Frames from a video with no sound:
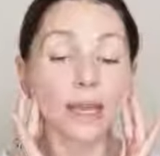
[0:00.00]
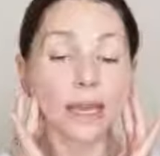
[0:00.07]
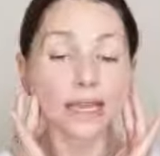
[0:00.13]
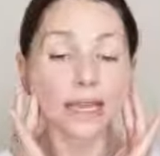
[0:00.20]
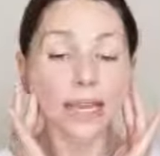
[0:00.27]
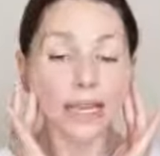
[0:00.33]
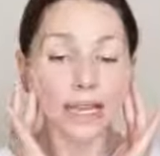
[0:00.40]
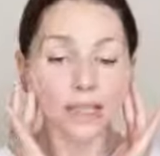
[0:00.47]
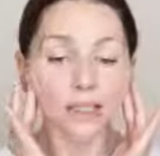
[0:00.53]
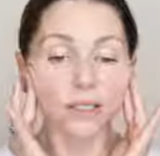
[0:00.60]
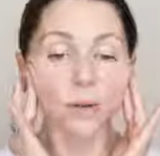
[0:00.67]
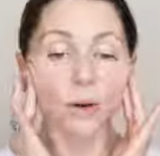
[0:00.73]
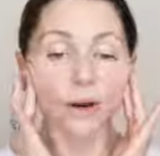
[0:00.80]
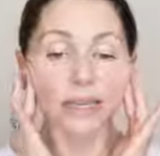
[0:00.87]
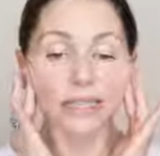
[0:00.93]
It is
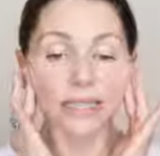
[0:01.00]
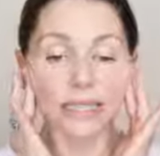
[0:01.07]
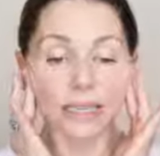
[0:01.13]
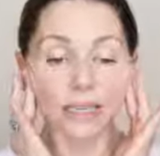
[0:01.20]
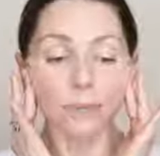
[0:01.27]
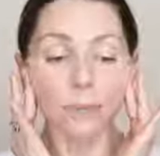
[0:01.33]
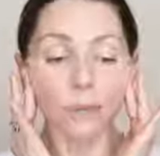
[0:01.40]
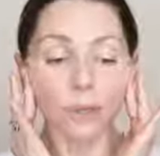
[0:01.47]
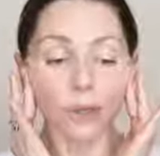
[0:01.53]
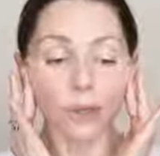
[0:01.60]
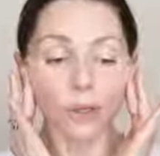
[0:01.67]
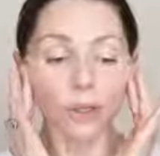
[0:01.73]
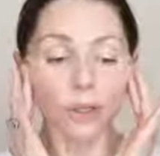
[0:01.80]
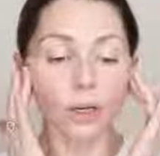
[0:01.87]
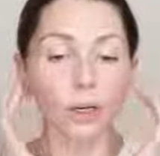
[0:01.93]
quite deep.
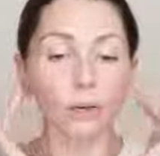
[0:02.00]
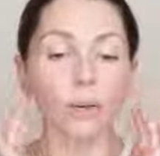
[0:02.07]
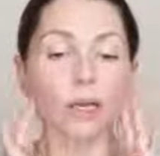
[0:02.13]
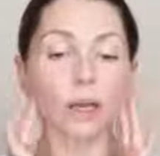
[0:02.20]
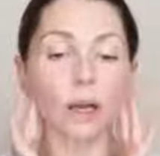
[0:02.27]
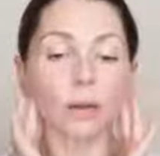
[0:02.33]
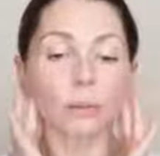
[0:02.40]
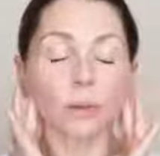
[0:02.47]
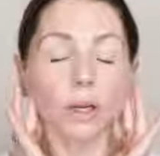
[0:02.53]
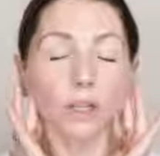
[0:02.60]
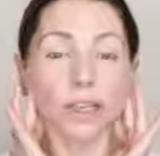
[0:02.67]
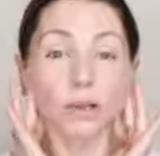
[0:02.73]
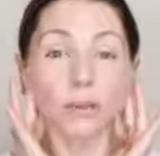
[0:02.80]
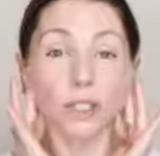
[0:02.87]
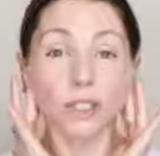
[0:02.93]
You know, we are
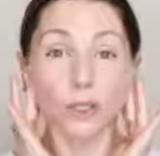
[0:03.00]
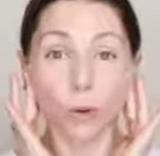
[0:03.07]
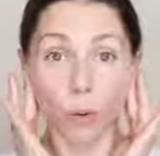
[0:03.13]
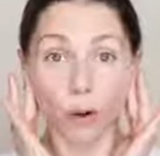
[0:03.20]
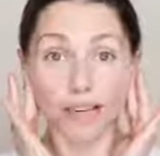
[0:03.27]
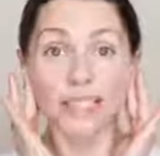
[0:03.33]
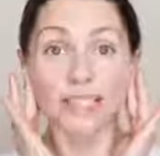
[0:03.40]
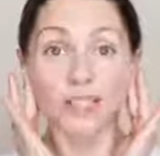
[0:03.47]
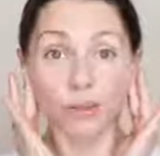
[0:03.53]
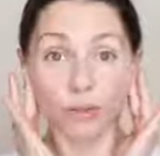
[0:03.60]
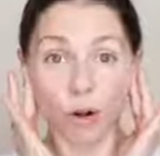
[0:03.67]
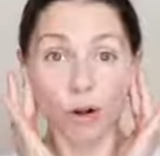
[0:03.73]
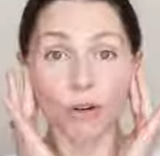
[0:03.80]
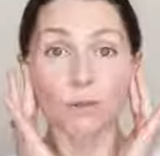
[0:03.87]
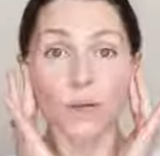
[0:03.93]
working with some quite
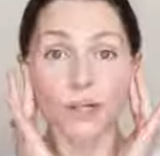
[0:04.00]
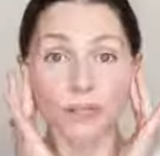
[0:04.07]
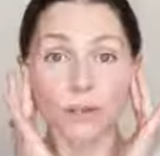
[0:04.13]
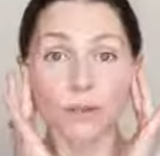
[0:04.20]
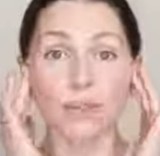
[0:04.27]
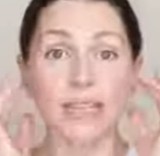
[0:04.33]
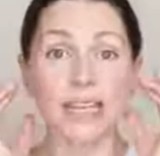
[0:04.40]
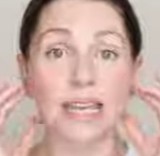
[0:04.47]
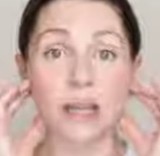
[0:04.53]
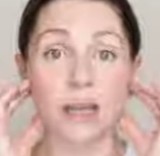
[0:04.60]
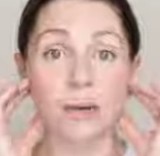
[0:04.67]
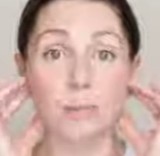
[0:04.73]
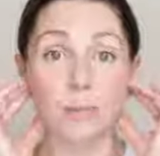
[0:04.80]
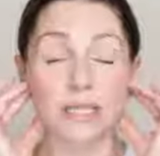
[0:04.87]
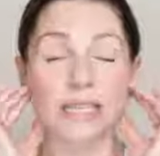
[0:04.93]
strong muscles
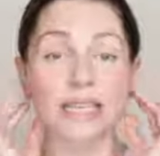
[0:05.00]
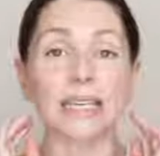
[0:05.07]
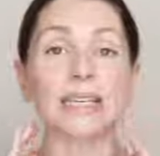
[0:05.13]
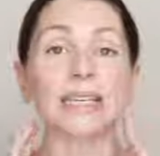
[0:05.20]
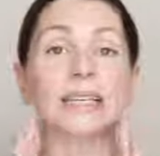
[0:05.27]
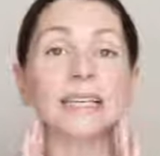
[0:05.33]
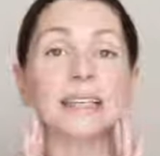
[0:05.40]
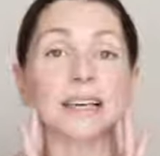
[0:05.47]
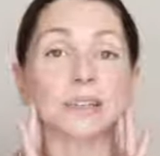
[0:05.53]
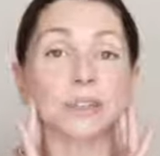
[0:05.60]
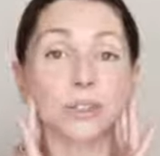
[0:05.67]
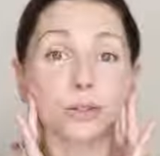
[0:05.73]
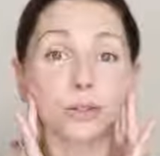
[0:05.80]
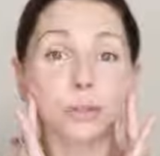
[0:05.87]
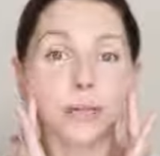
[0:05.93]
here, particularly that
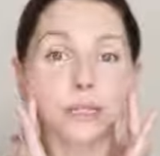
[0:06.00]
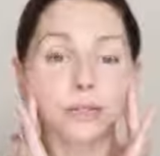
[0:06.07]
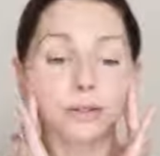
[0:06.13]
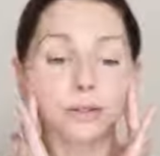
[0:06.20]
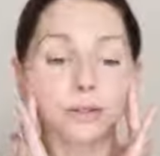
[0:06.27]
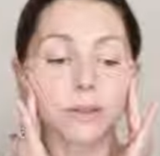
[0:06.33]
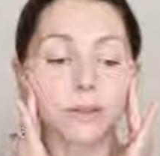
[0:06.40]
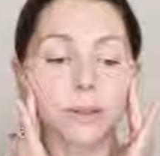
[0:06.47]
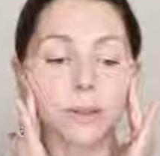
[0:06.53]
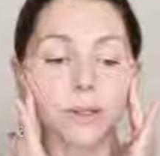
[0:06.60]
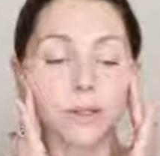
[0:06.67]
jaw muscle.